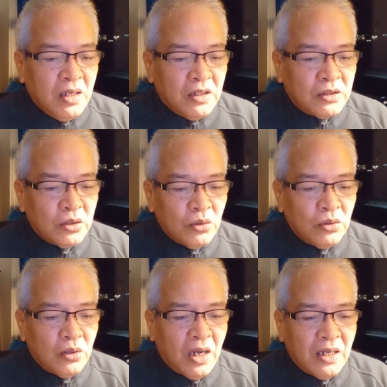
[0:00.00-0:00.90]

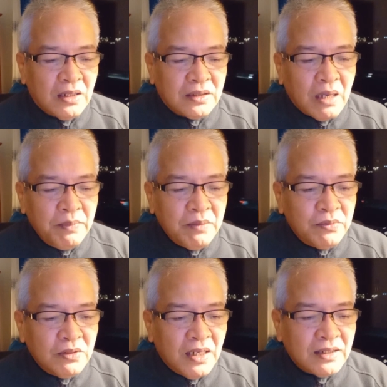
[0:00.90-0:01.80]
So, ang topic
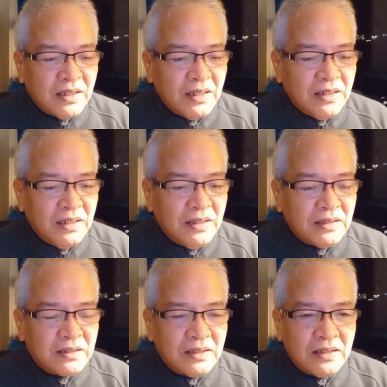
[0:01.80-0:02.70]
po natin
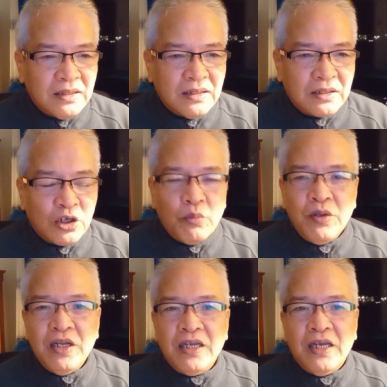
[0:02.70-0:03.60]
is
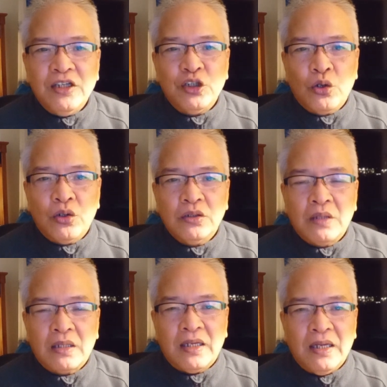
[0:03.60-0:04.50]
communication.
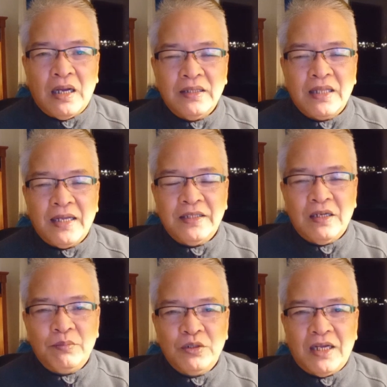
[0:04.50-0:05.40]
Ang
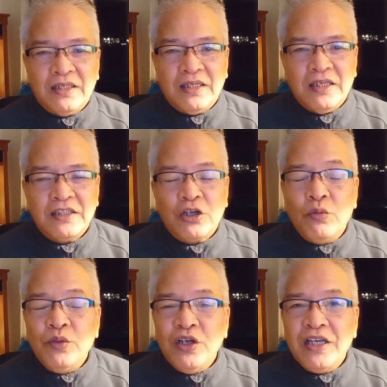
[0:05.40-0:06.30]
title po natin is
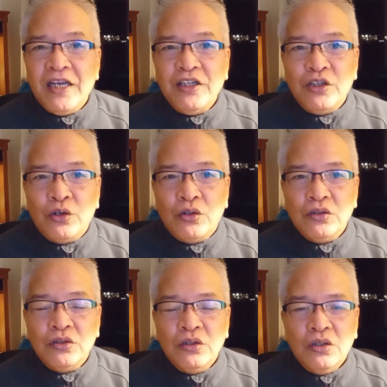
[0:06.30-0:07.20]

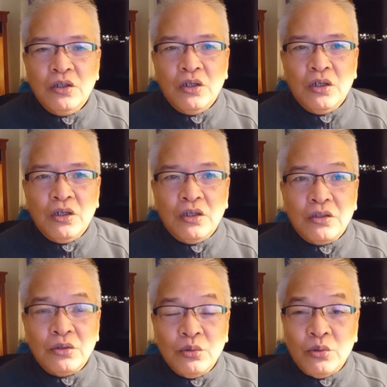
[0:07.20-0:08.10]
Communication
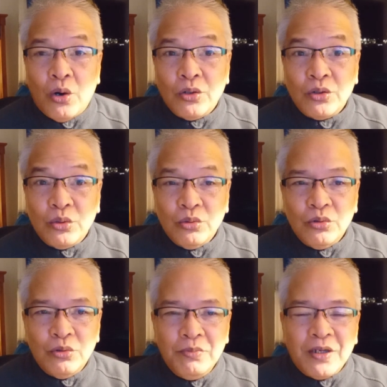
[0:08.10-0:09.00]
202.
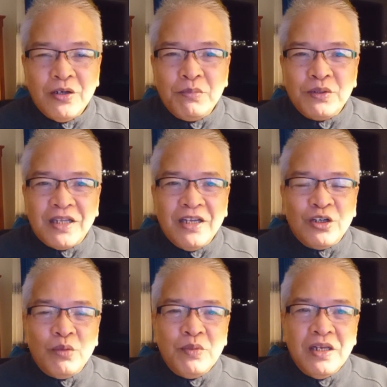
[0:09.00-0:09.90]
Meron na po tayong
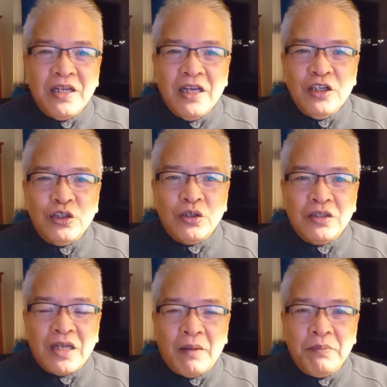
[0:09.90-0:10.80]
communication
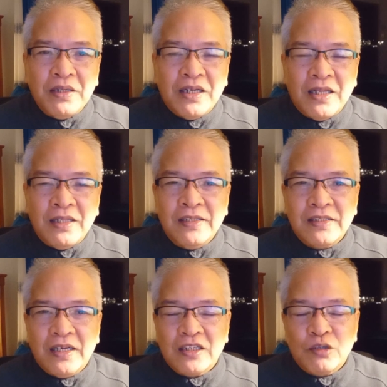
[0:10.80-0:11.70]
topic na
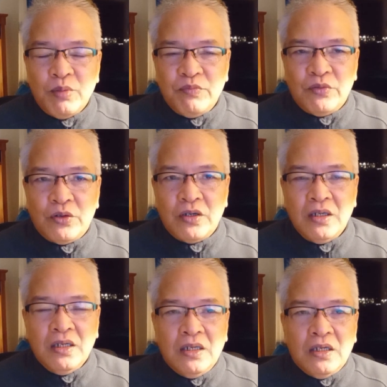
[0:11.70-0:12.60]
na-discuss before.
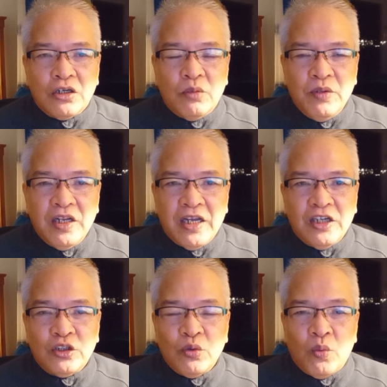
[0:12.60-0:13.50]

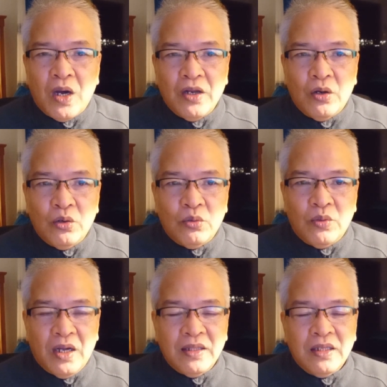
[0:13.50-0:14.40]
Communication
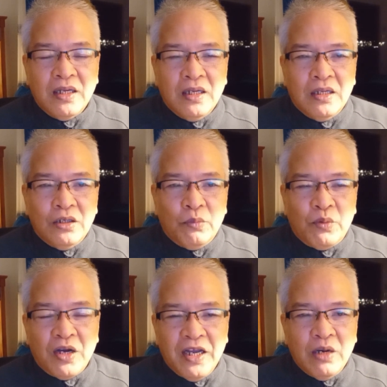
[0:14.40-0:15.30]
101. Po,
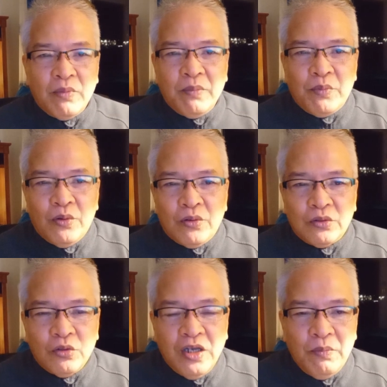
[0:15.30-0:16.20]
ngayon naman po,
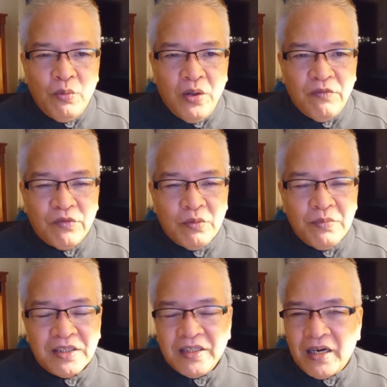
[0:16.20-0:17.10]
to give way for
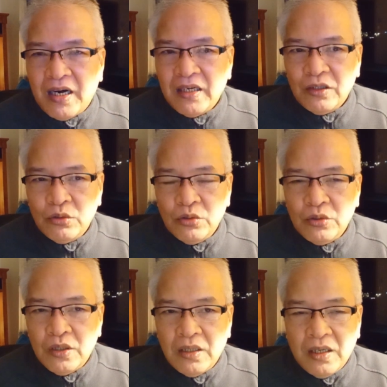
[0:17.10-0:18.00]
Mr. Art
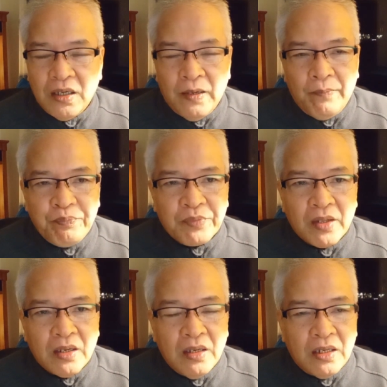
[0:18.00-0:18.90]
Tungol
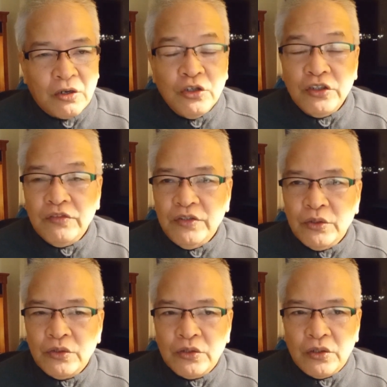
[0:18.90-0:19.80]

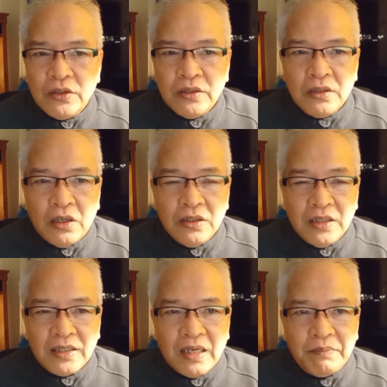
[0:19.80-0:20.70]
contribution on
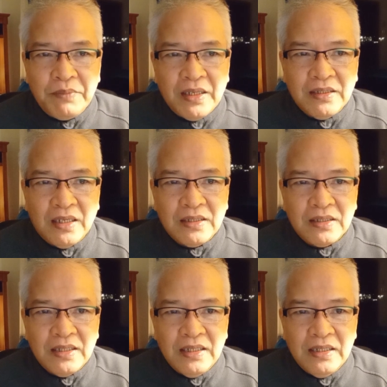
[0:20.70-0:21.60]
the topic that
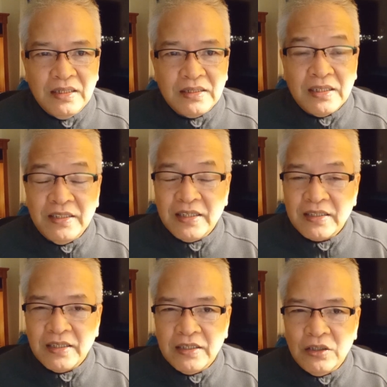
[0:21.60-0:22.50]
he
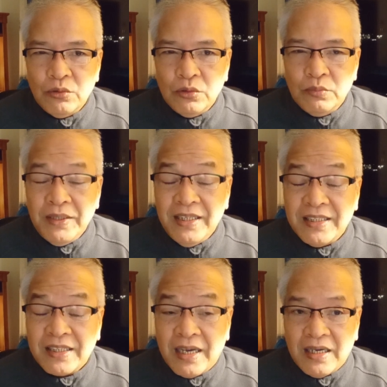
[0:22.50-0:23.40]
suggested to be
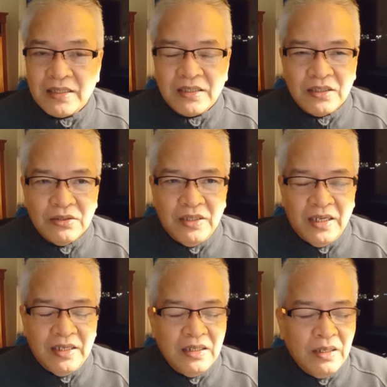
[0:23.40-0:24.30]
discussed today,